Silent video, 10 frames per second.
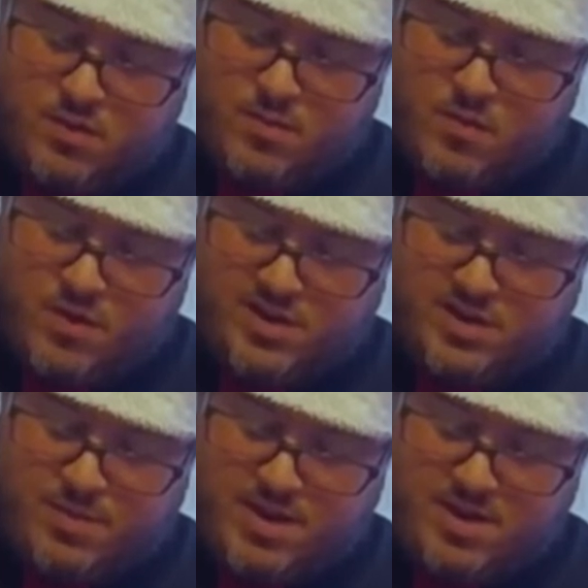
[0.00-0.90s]
the more you
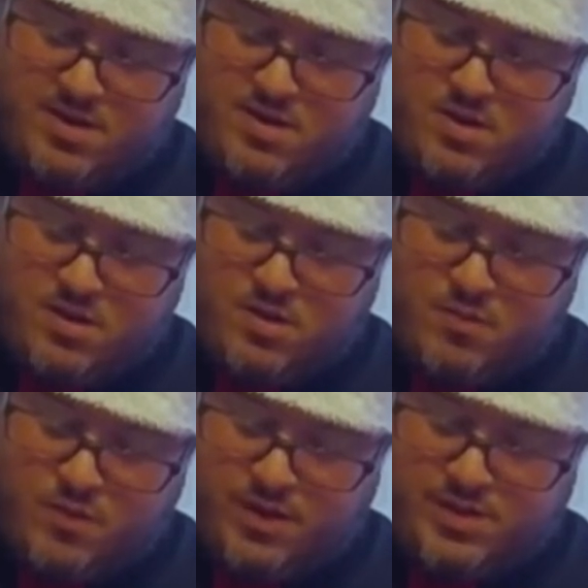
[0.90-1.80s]
spend, the
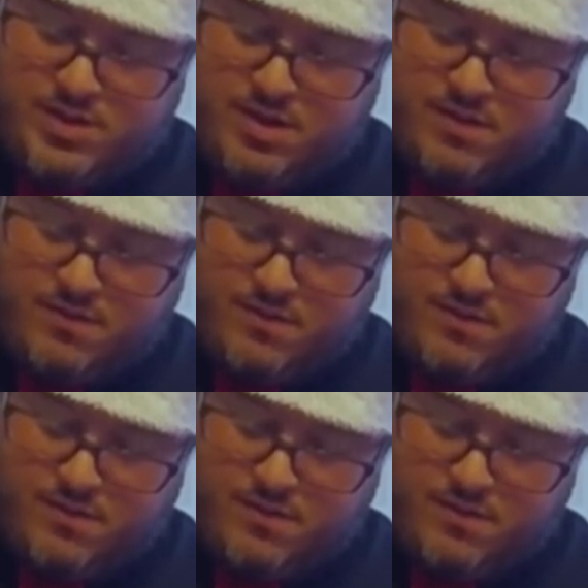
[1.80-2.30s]
more you save.